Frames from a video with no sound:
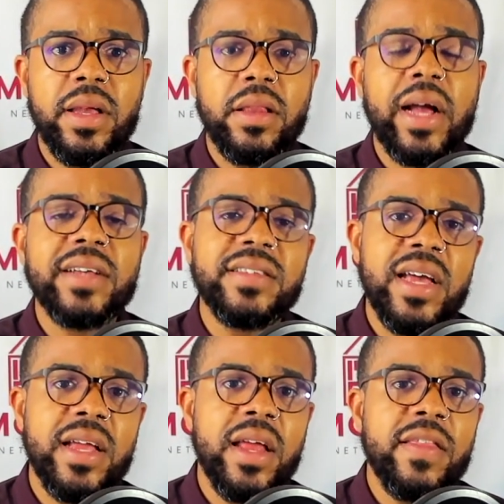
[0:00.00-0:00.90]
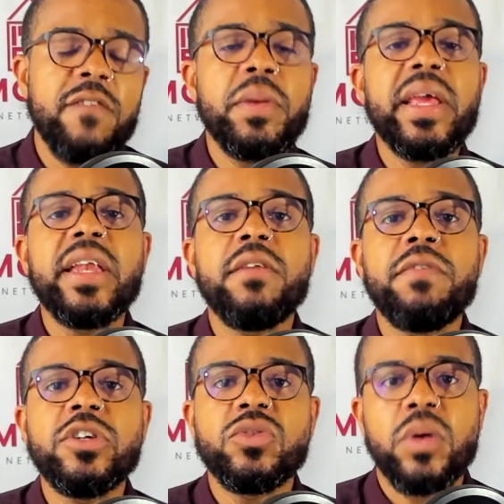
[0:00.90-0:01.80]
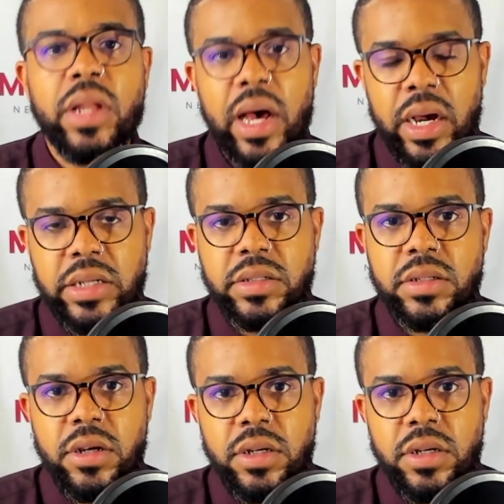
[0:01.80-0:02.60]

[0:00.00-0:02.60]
Like I said, they've been individualized,